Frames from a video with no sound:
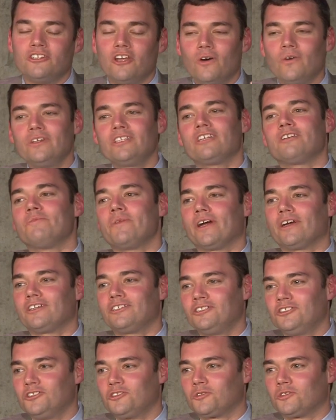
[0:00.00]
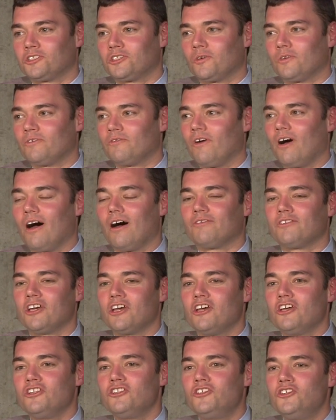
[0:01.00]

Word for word: knowing that American Jews were so involved,